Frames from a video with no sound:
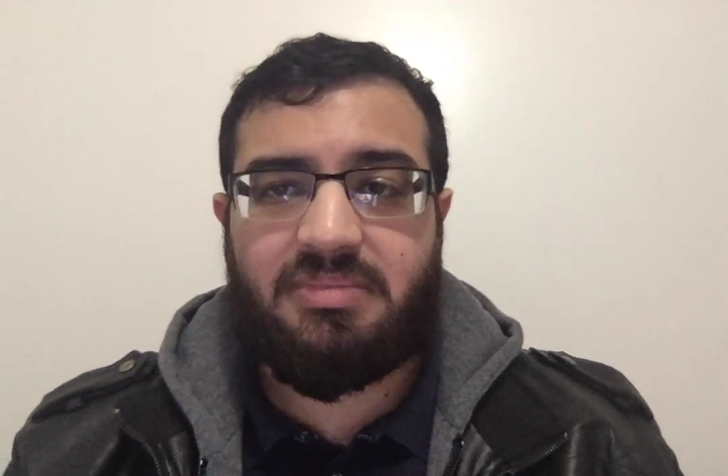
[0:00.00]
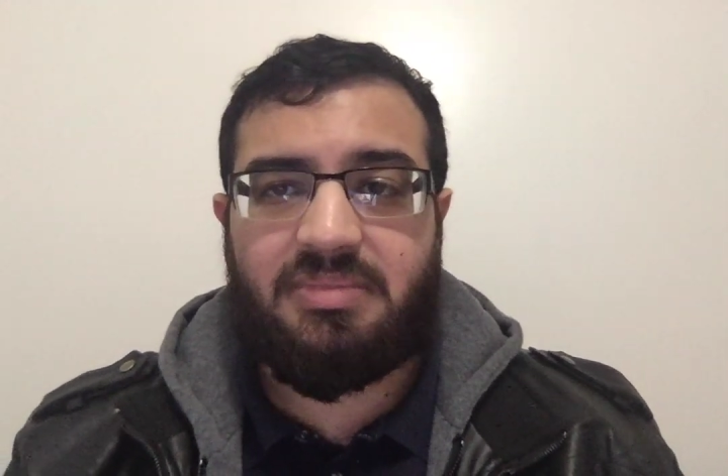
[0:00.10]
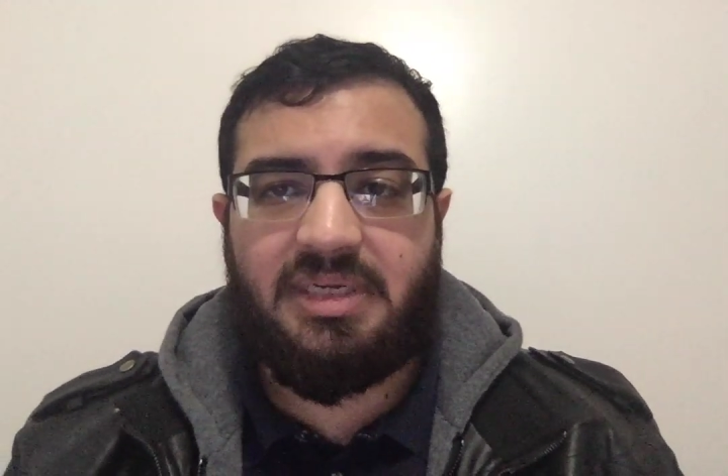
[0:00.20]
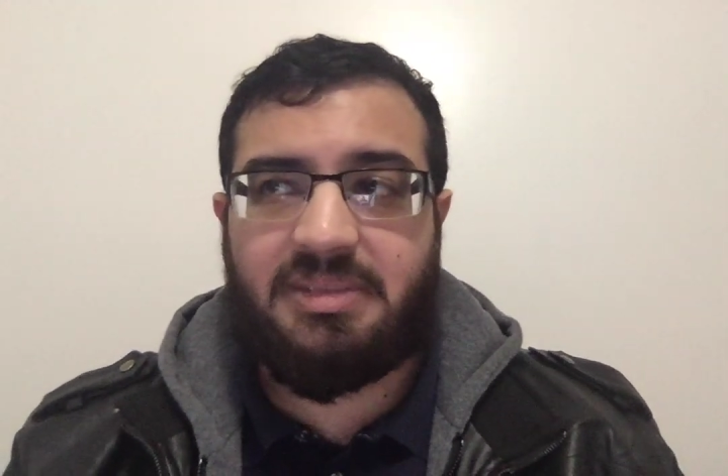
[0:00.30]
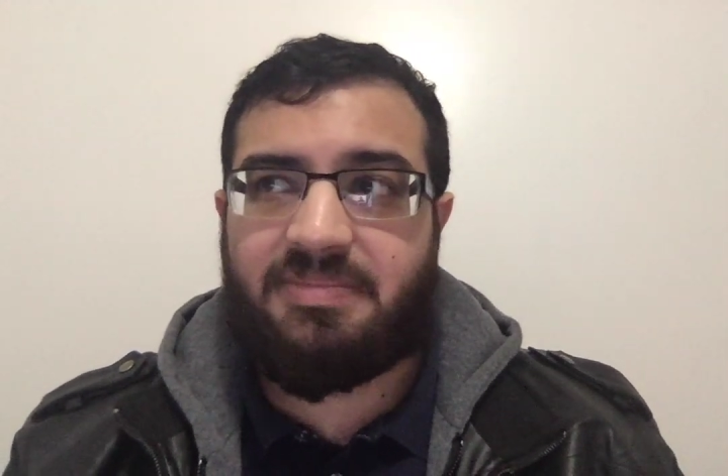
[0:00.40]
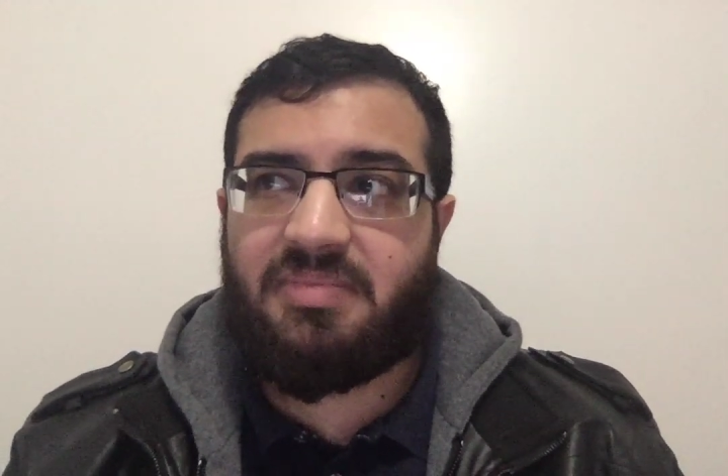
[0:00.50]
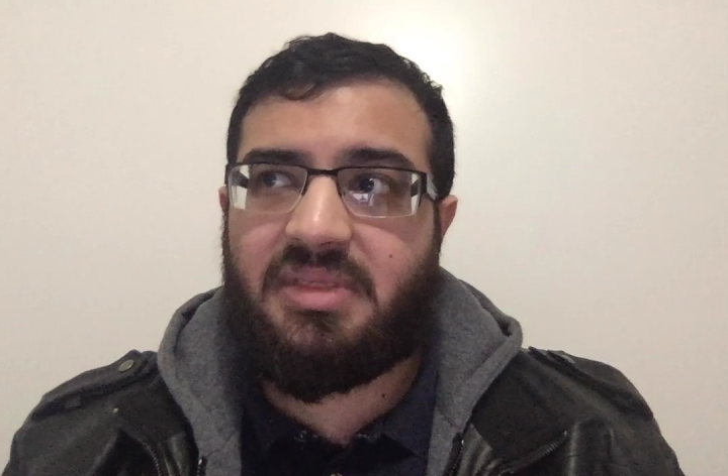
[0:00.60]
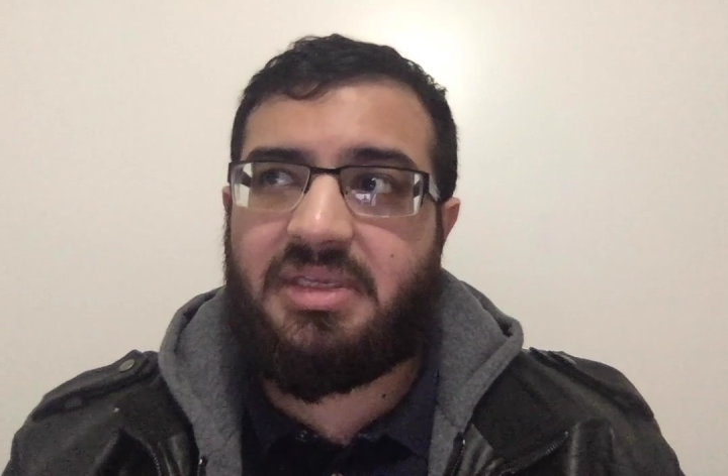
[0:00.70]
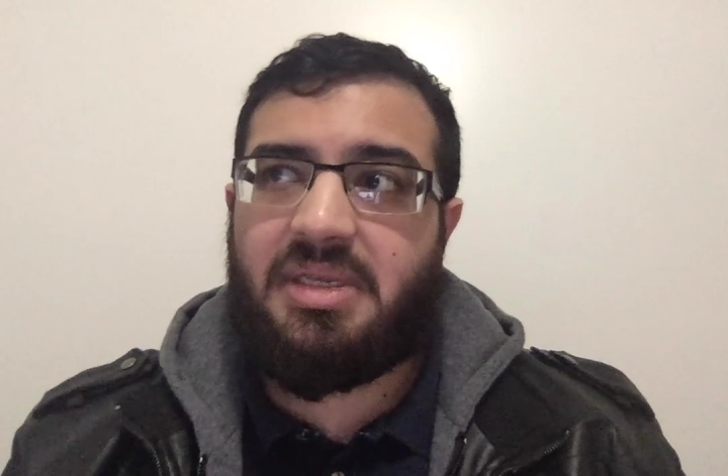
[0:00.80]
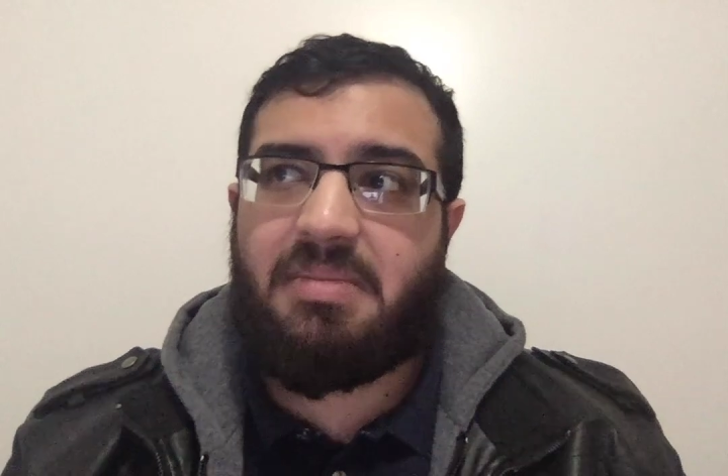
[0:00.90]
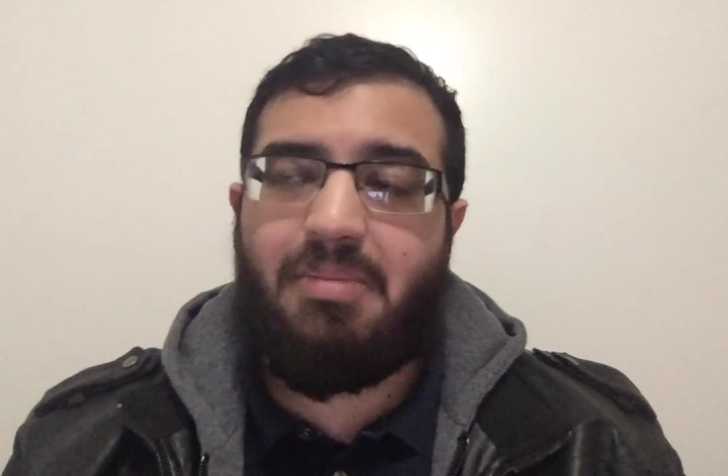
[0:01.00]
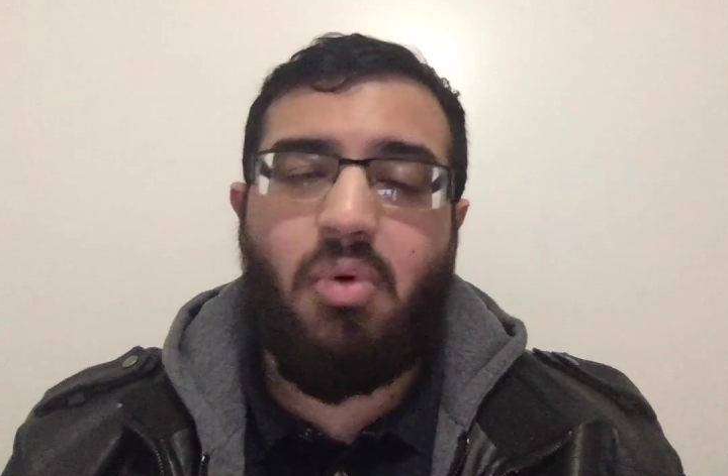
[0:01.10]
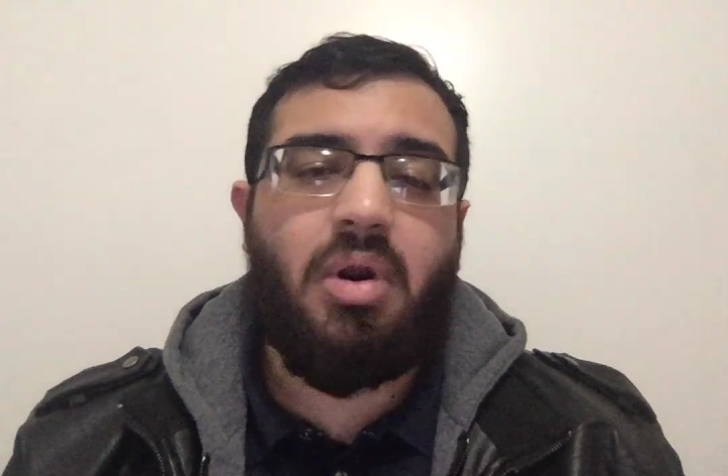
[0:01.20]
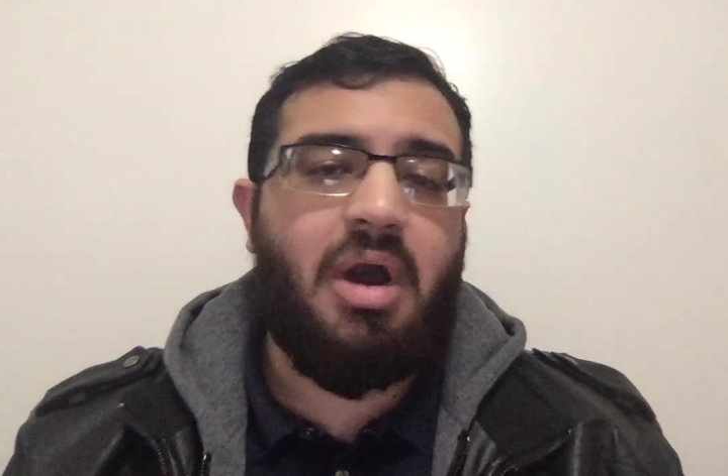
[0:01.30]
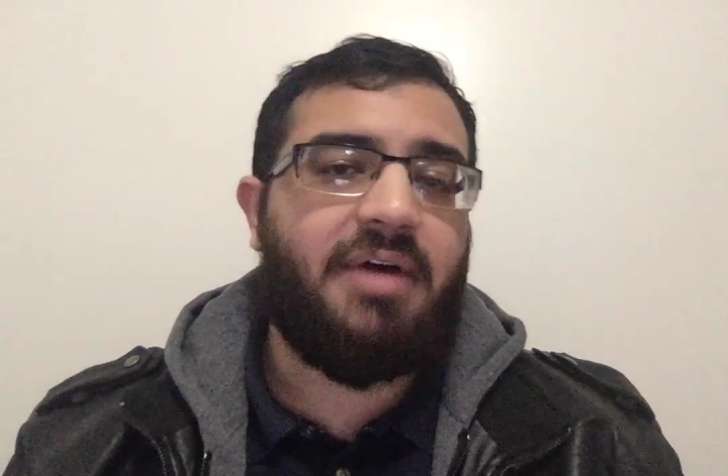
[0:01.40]
But
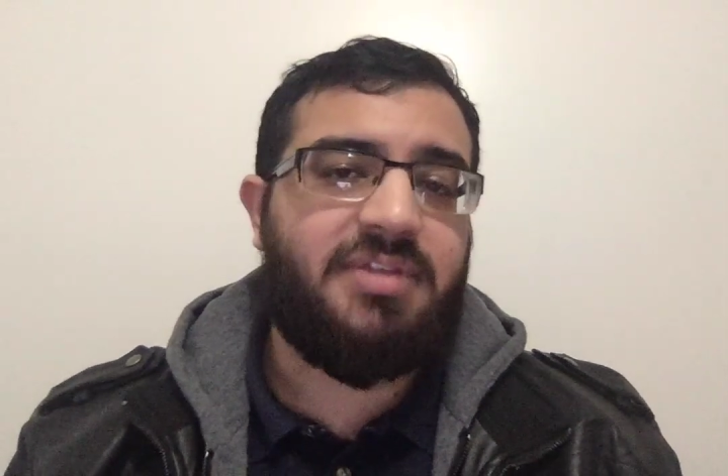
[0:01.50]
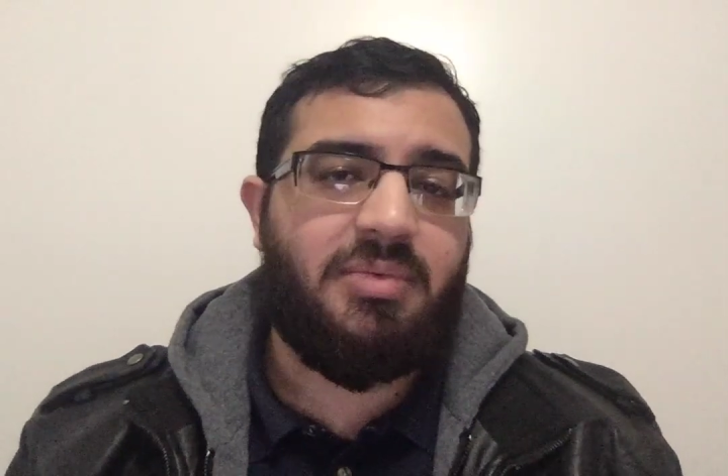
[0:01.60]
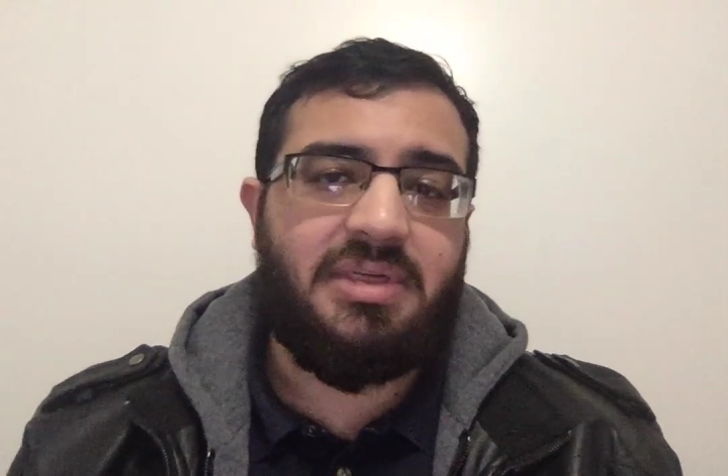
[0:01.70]
more often,